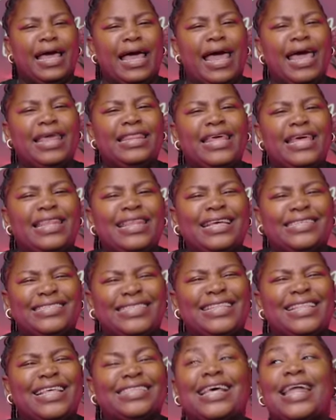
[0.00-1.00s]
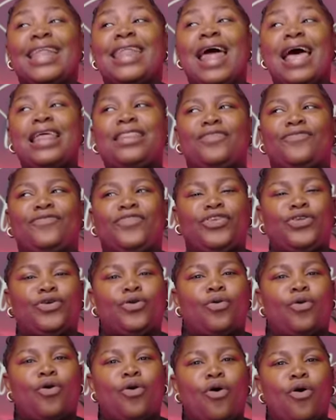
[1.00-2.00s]
And then next thing, there's another
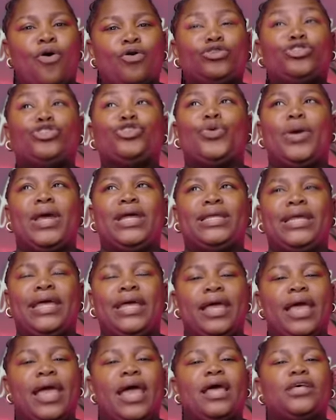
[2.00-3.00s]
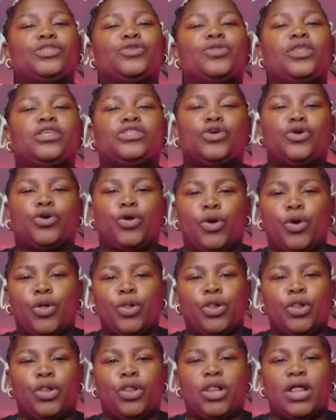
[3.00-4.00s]
video trending. So there's a
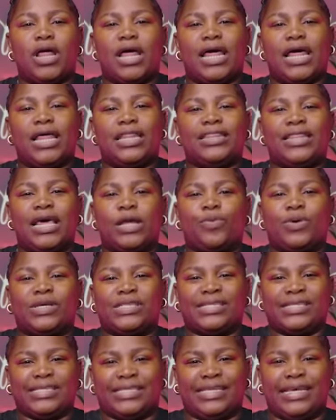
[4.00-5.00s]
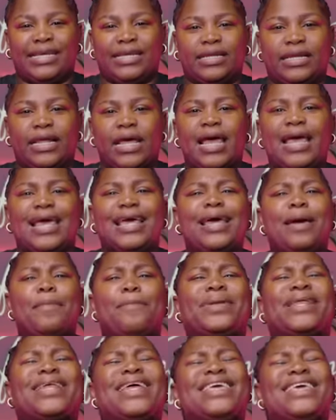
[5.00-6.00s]
girl that was seen
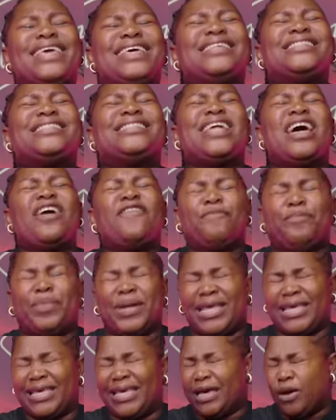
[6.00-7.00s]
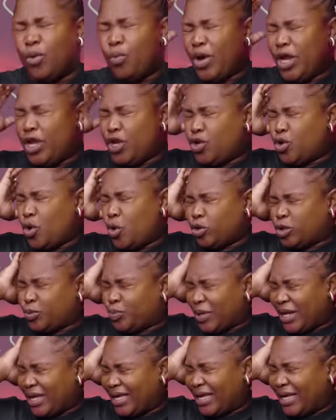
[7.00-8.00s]
breaking stuff, breaking windows,
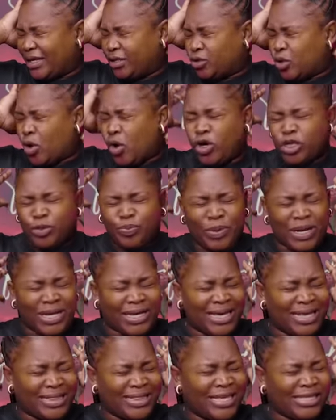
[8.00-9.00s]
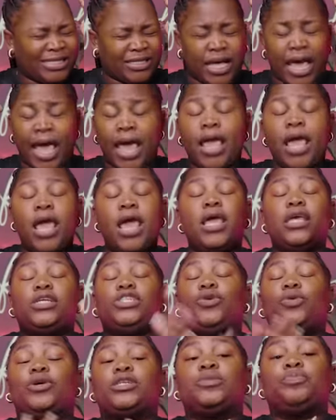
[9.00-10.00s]
breaking doors, breaking this. Hey,
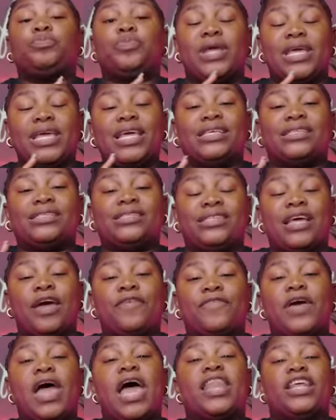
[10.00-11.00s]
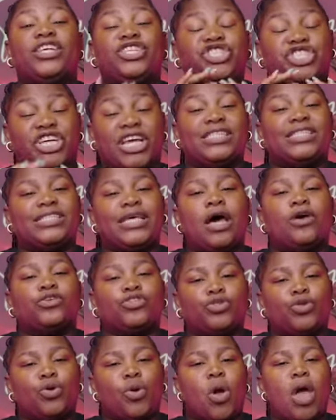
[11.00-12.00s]
she was breaking stuff at a gent's
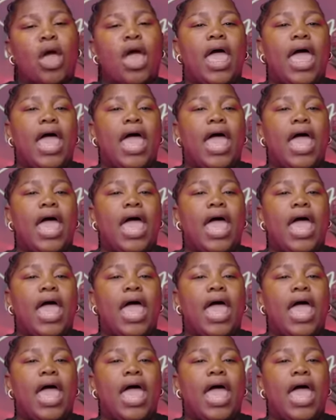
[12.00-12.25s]
house, you know.